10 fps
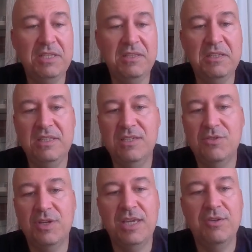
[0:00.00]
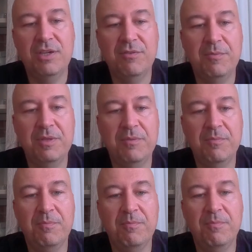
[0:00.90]
and the idea is okay, you have a bit
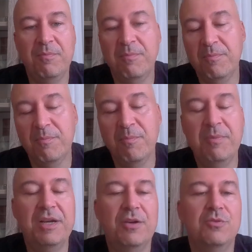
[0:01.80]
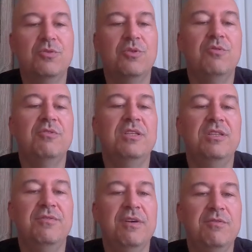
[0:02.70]
better control over the
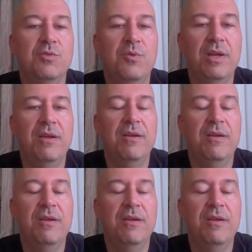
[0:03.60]
d5 square.